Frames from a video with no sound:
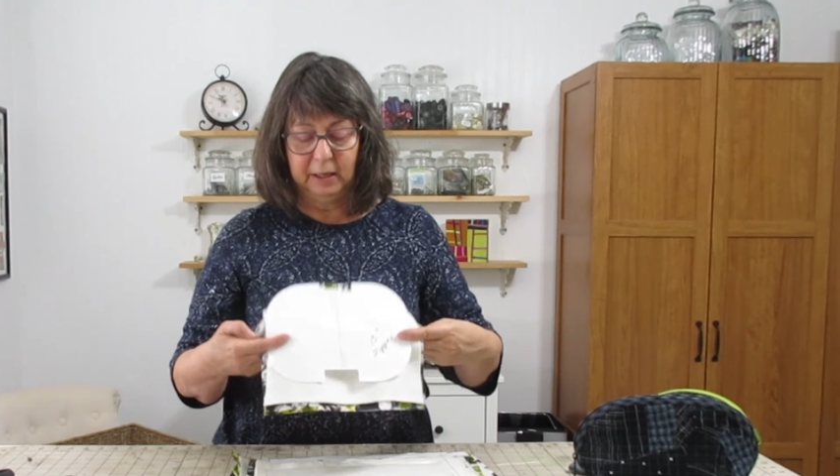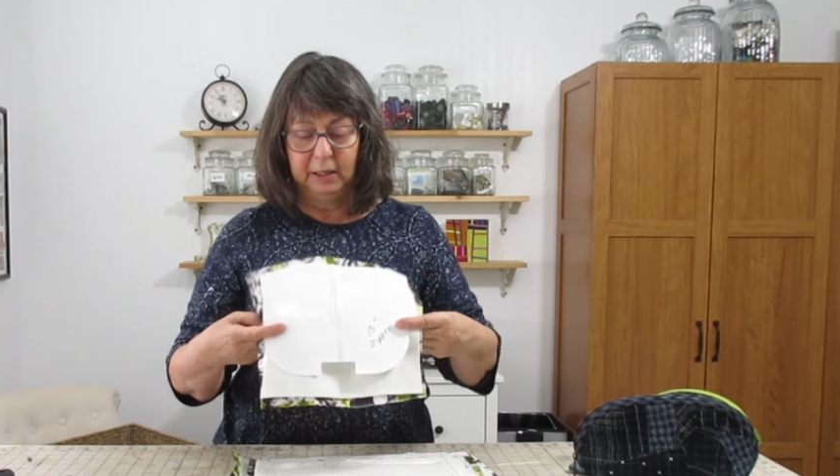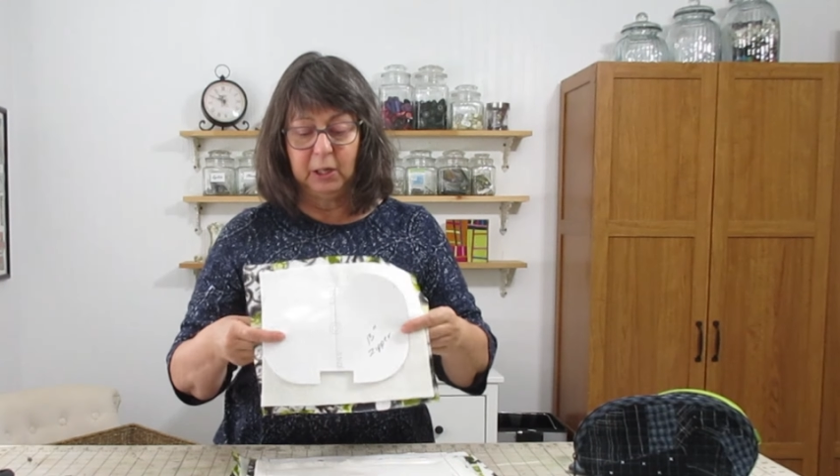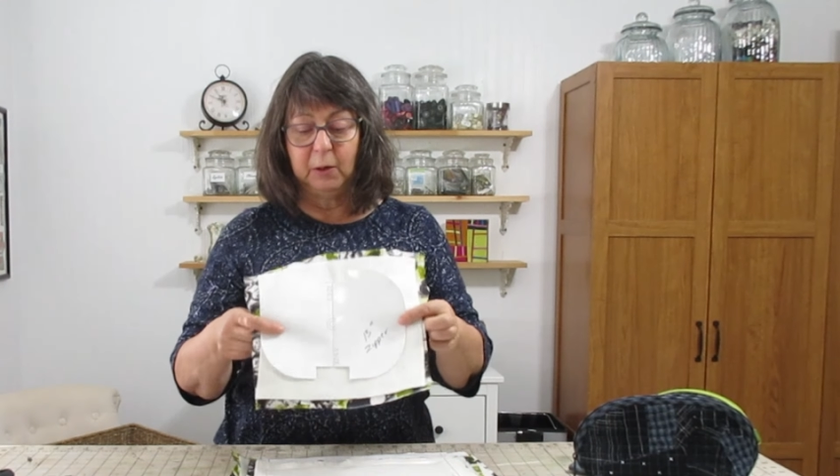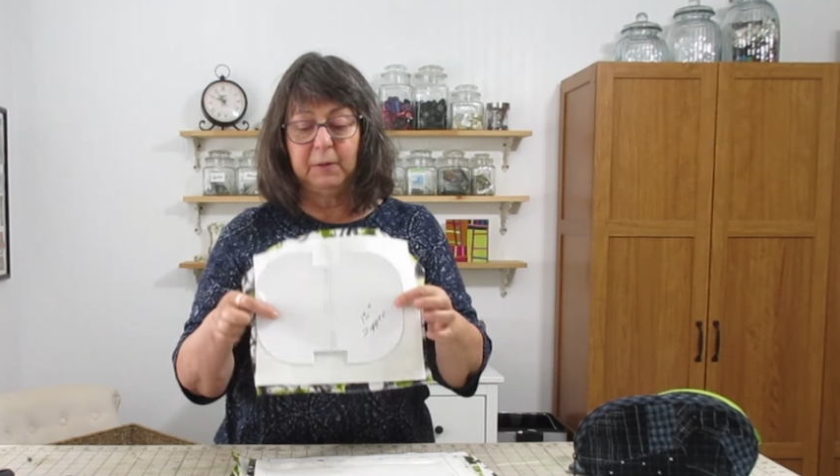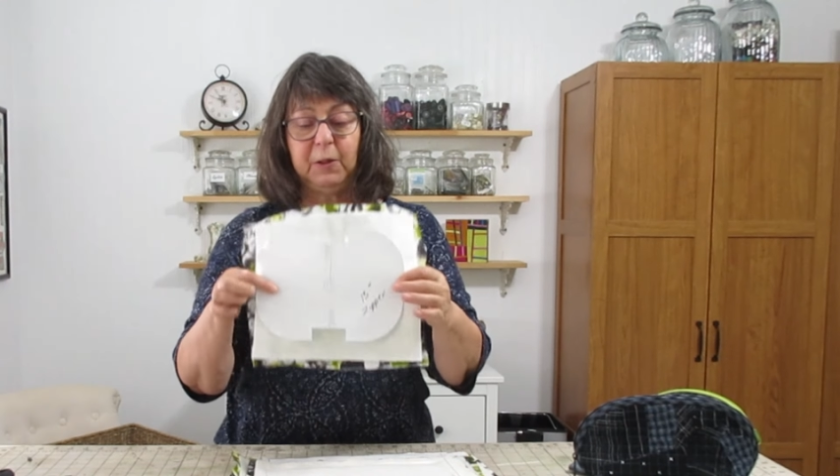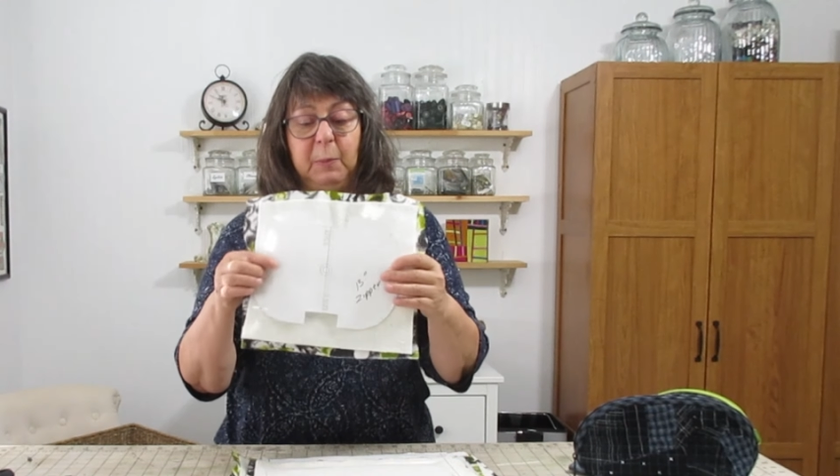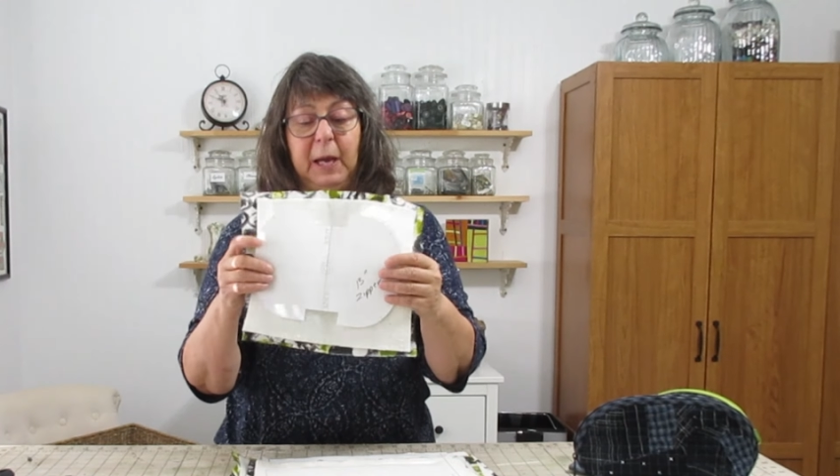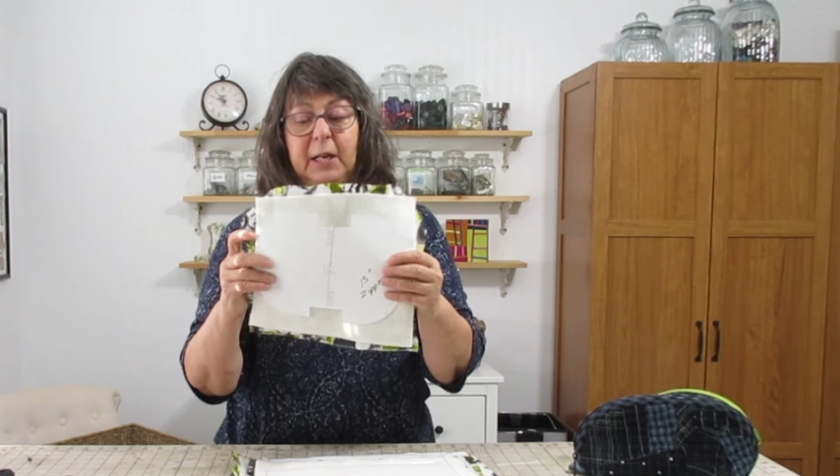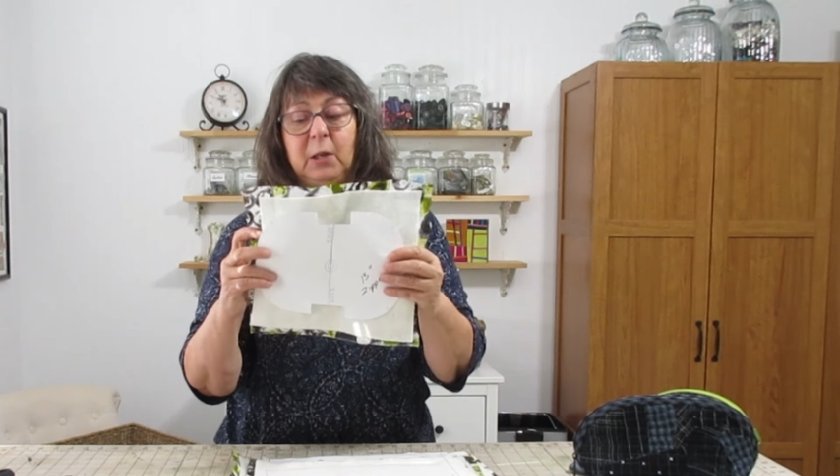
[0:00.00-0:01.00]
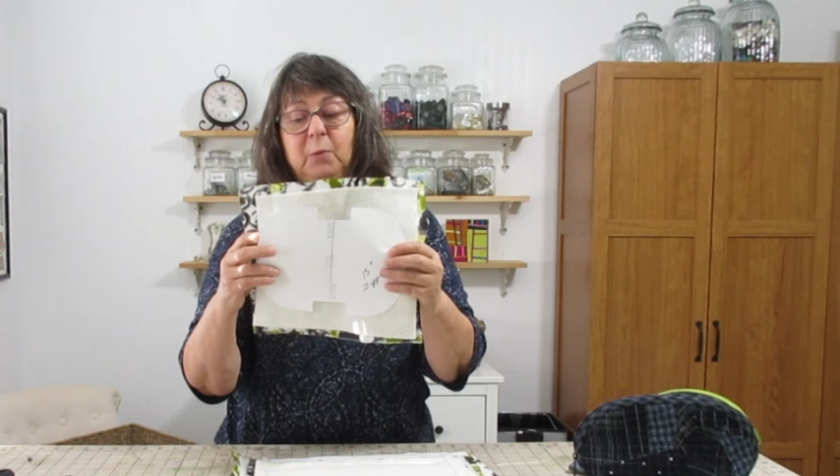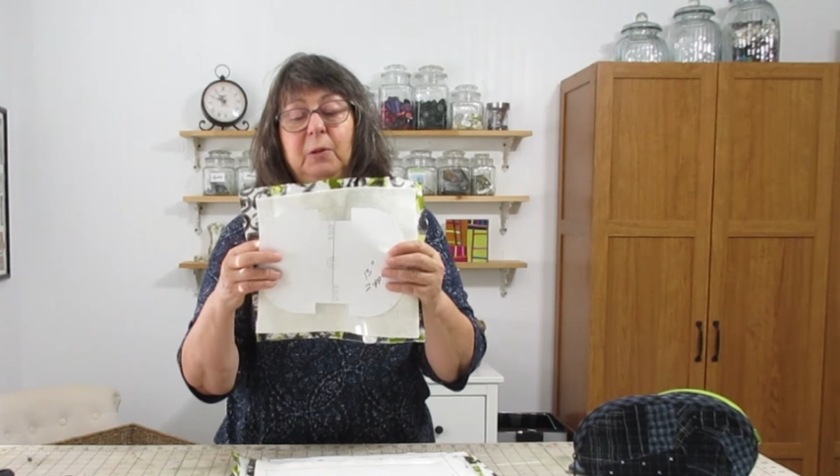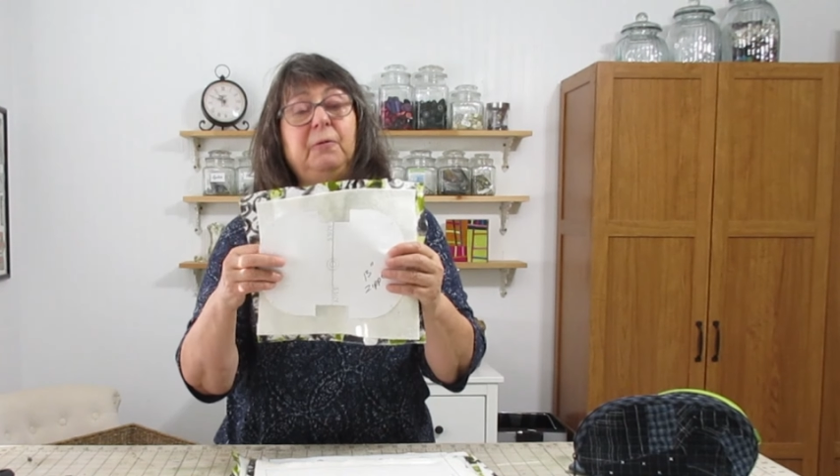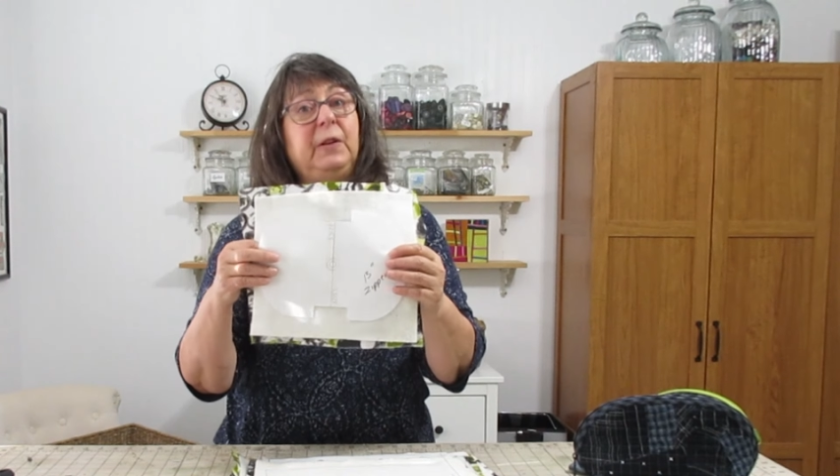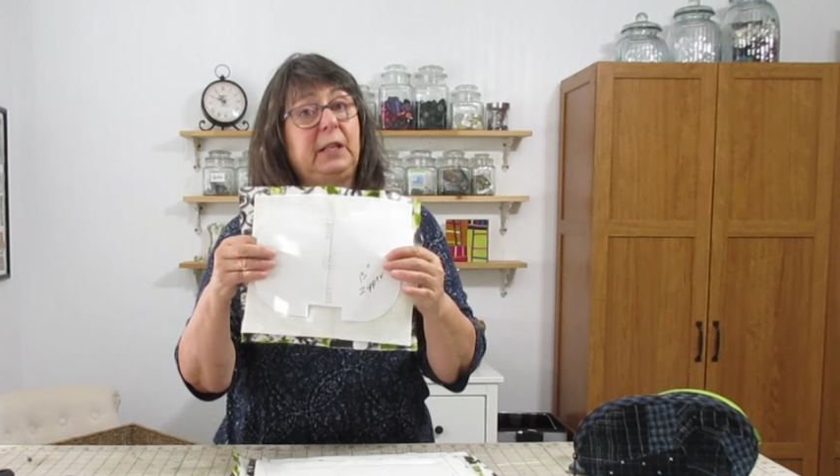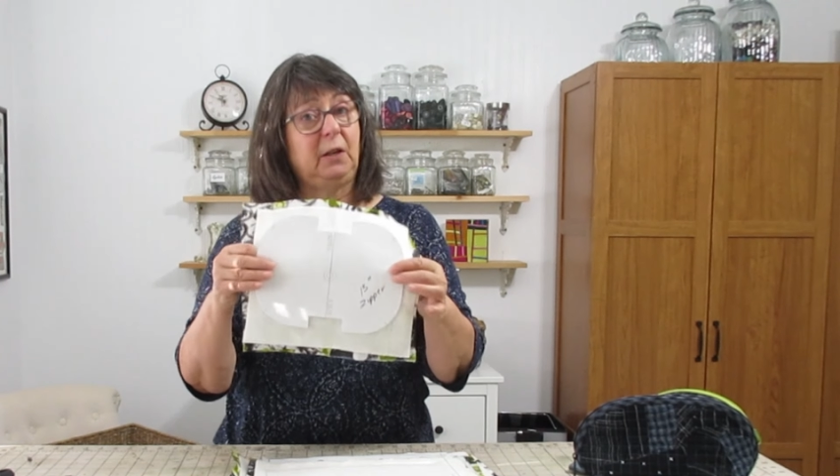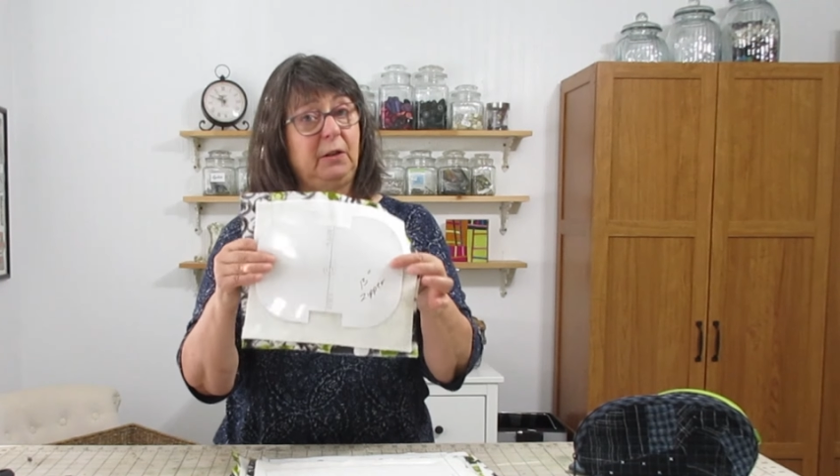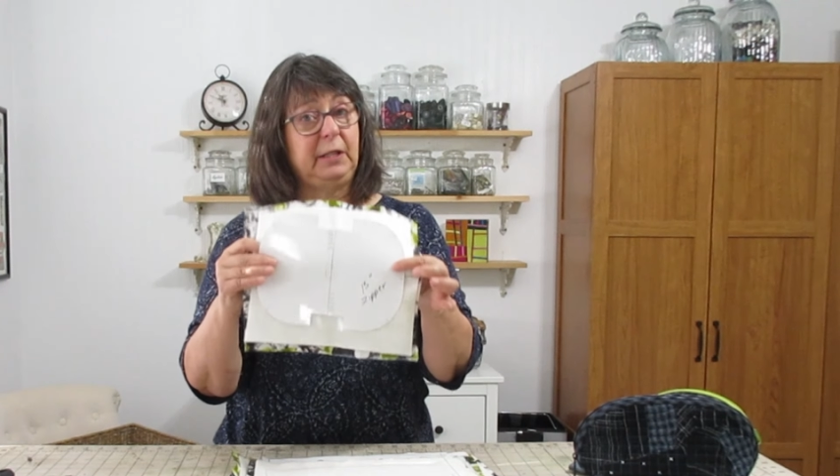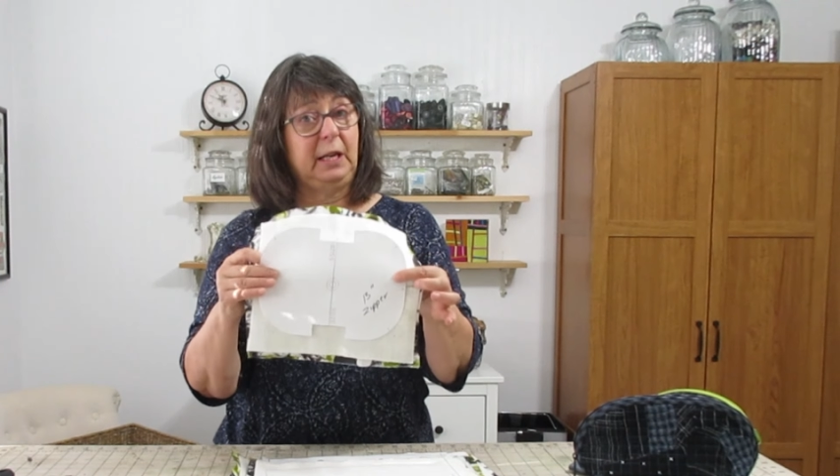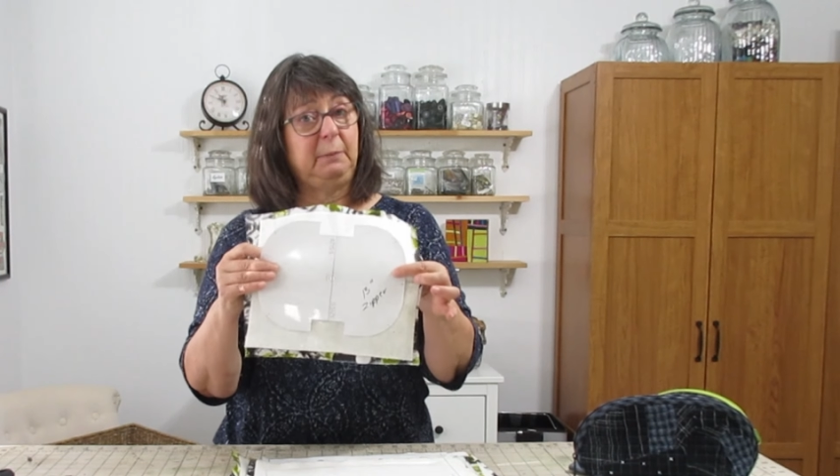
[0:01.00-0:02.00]
if the pattern would fit
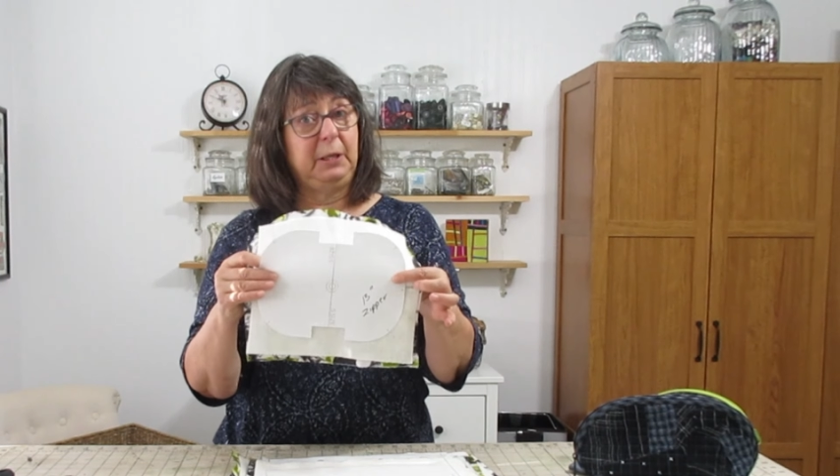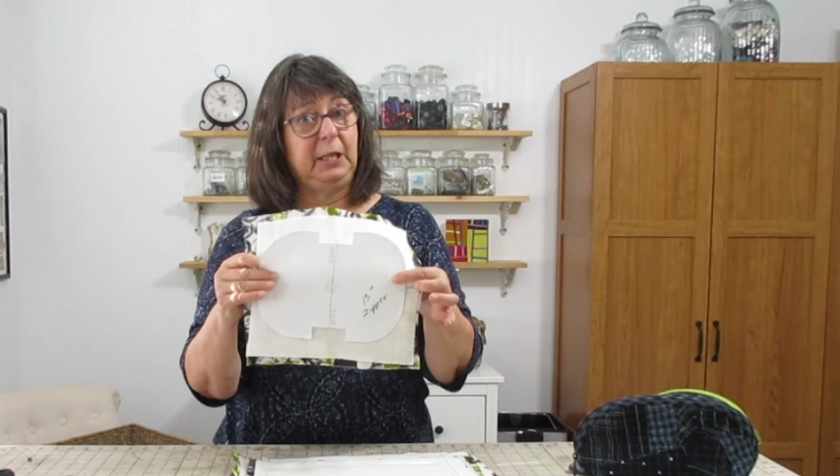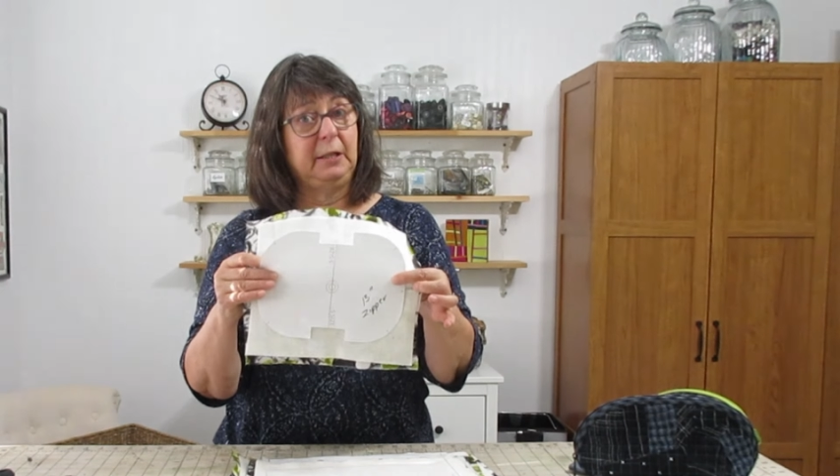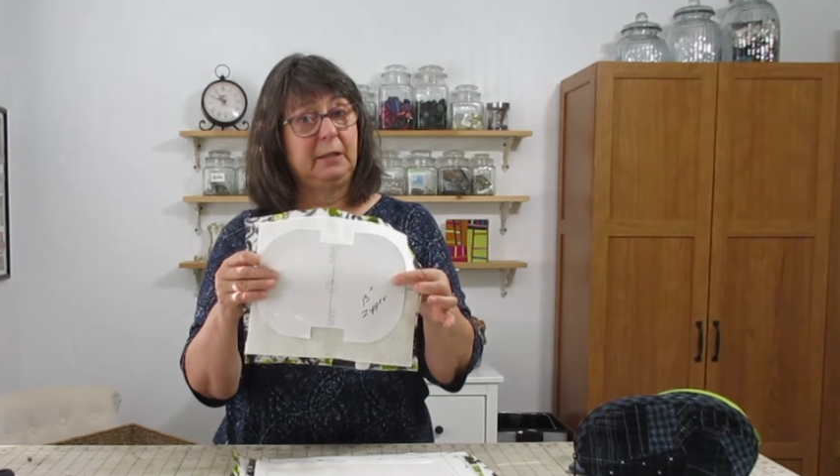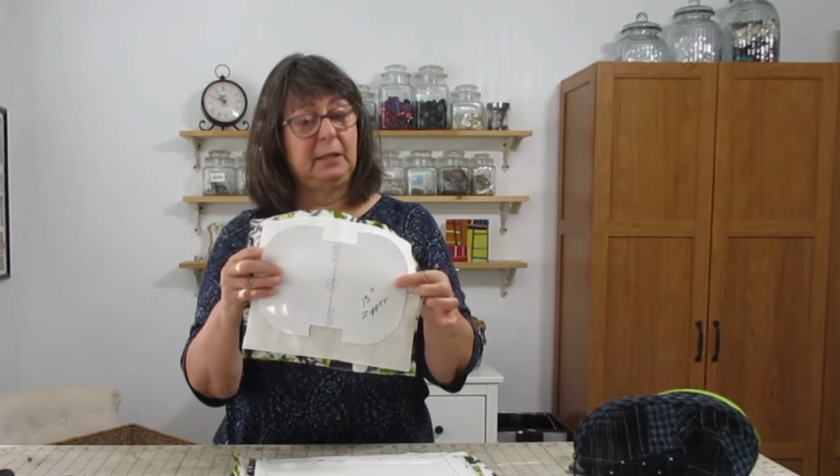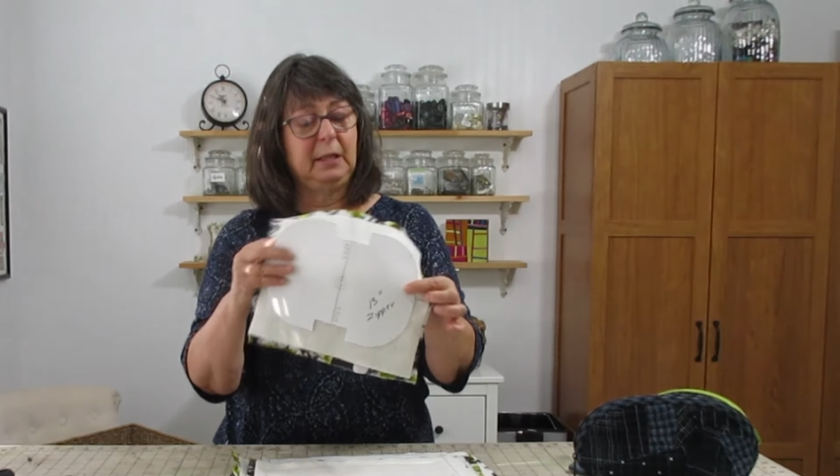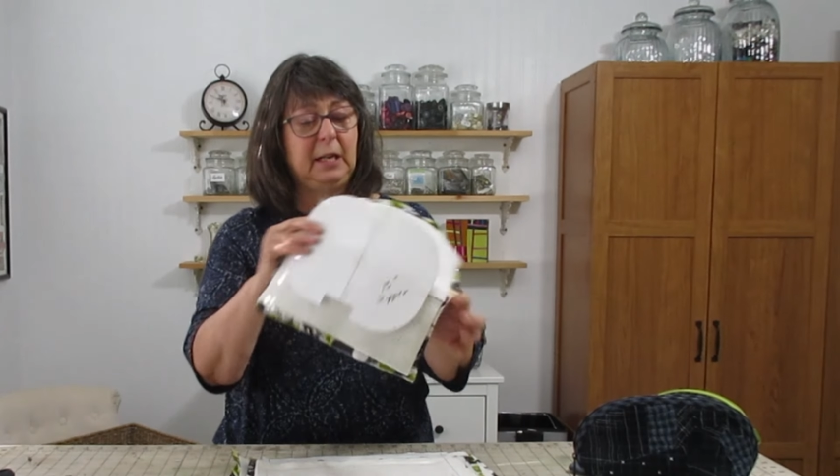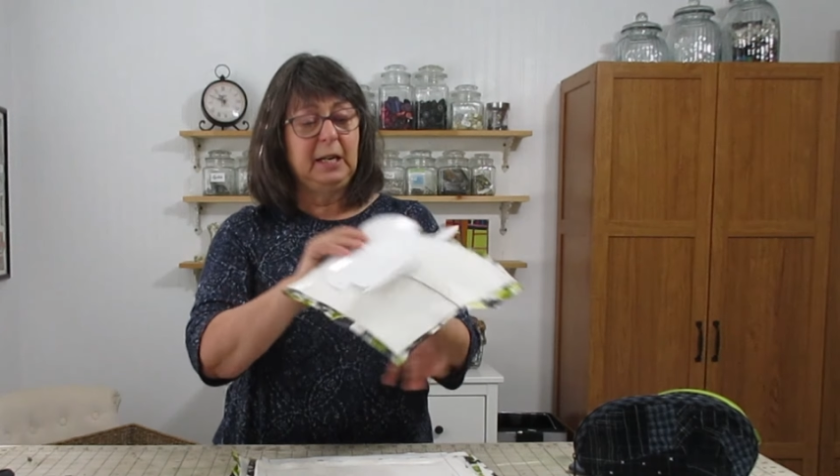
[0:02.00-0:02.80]
on that piece.